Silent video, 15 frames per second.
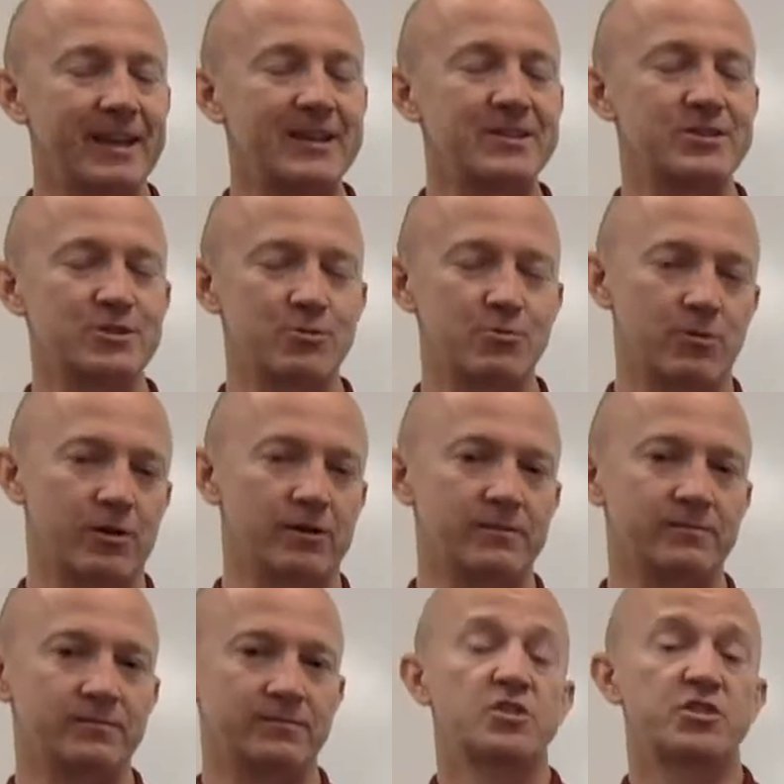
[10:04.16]
and so on.
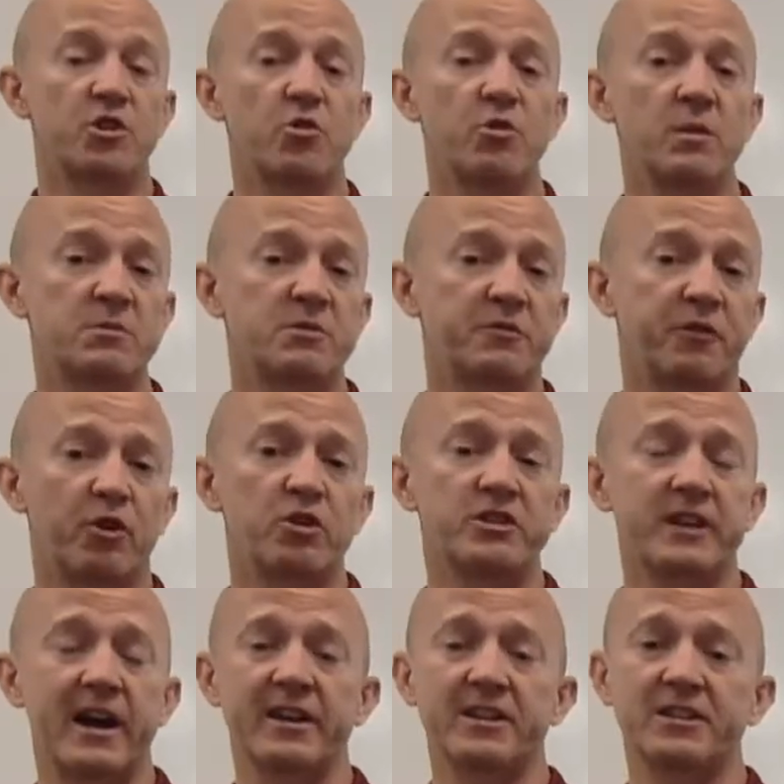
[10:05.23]
Sodium's first
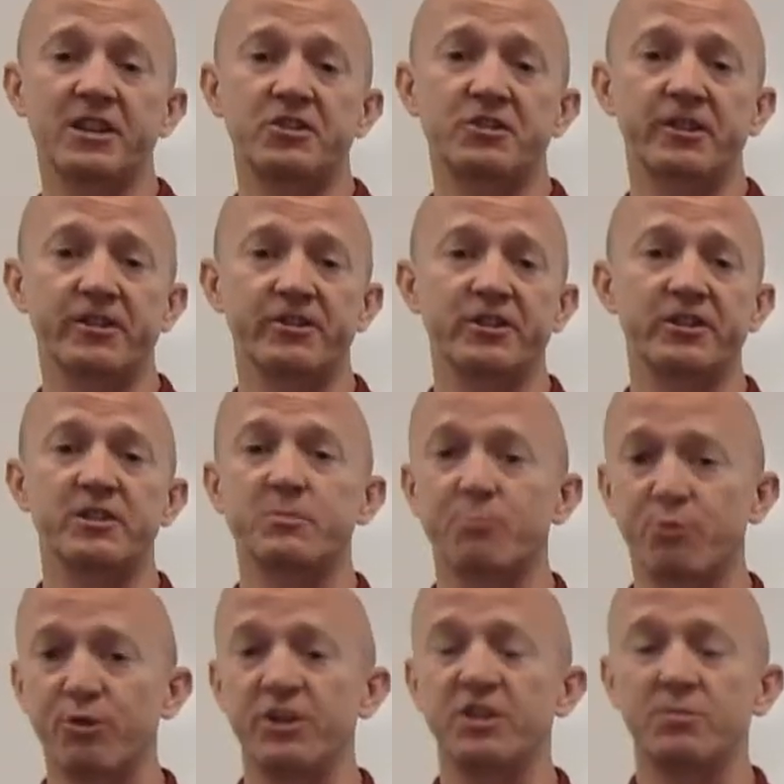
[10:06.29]
ionization energy is
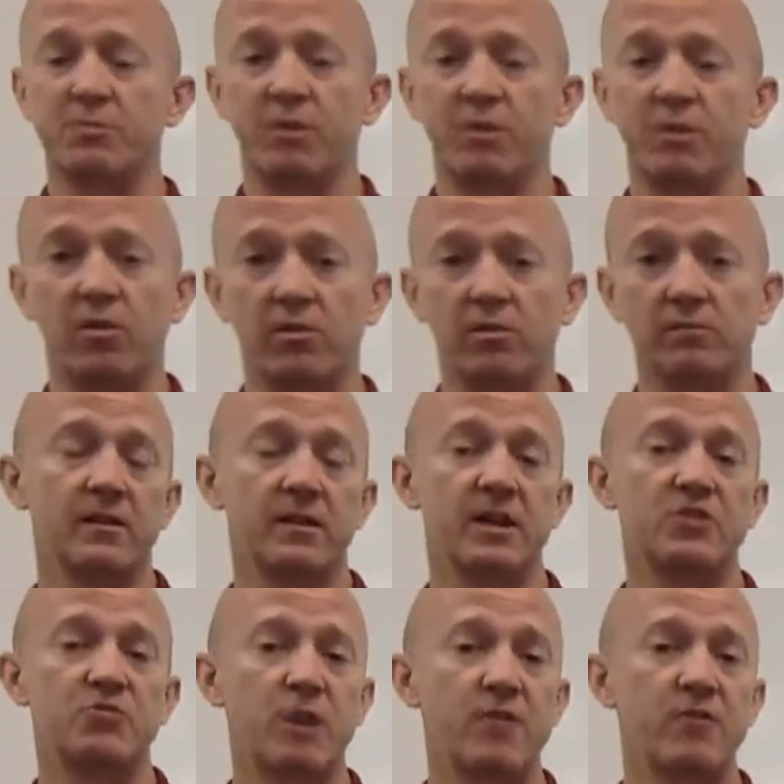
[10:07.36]
pretty small.
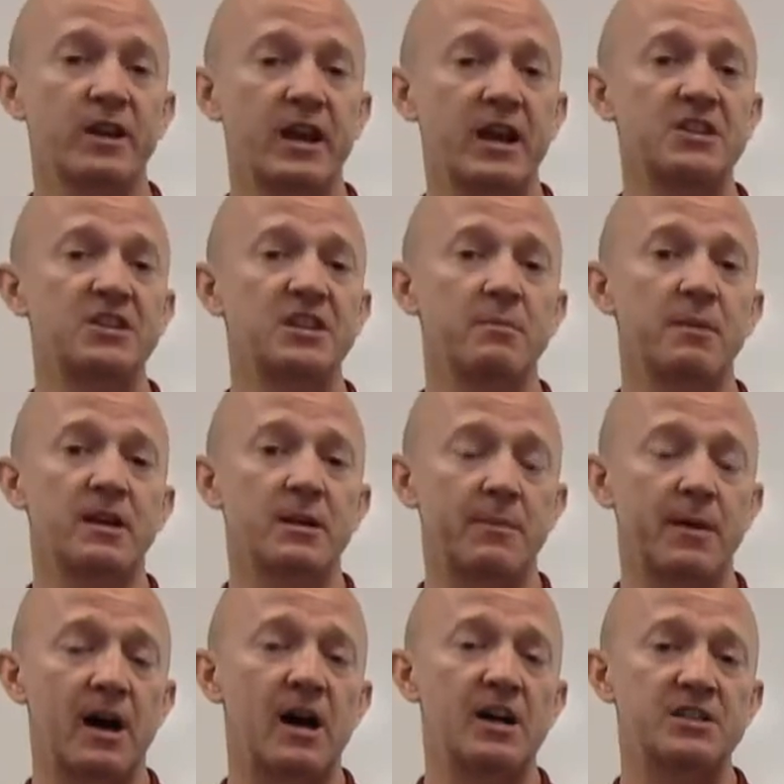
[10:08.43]
It's rather easy to make a
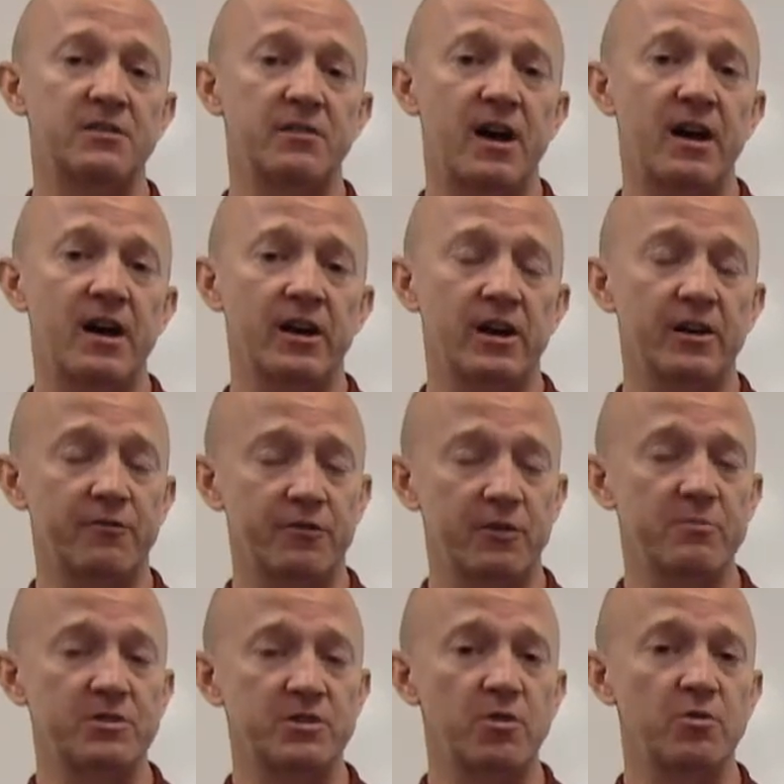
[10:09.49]
positive ion from
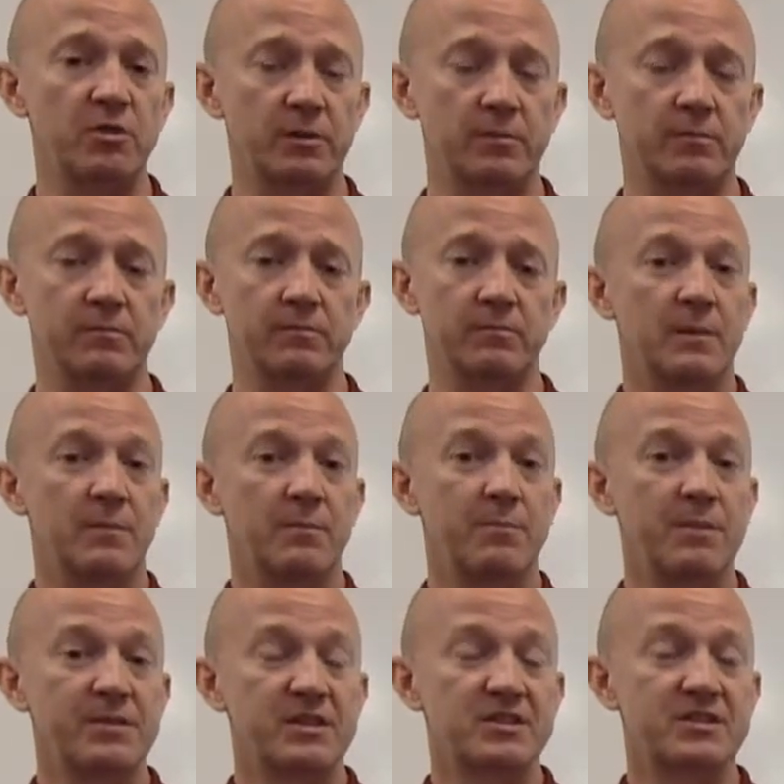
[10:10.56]
sodium.
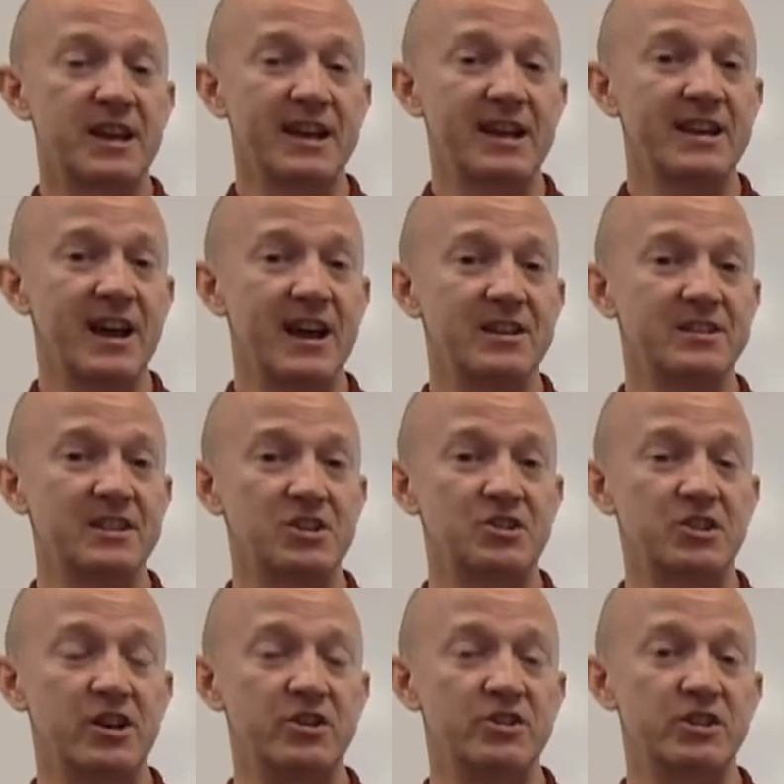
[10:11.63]
But the second ionization
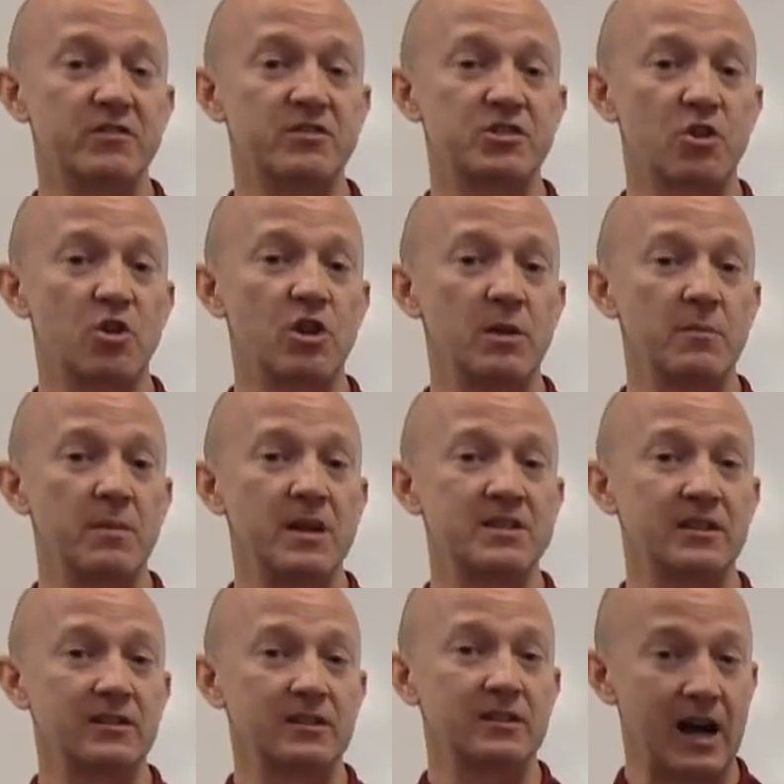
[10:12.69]
energy of sodium is a
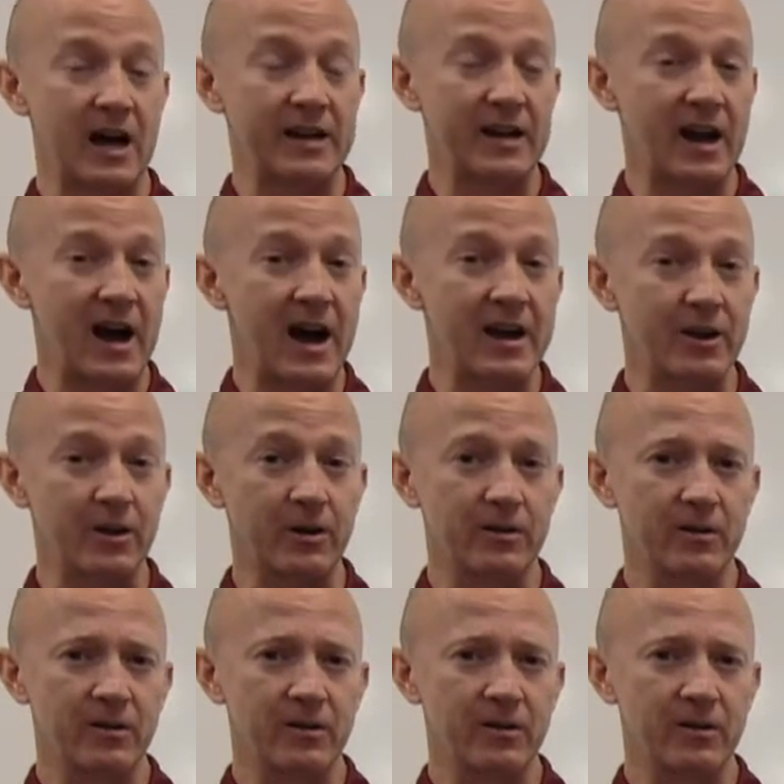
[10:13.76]
lot higher.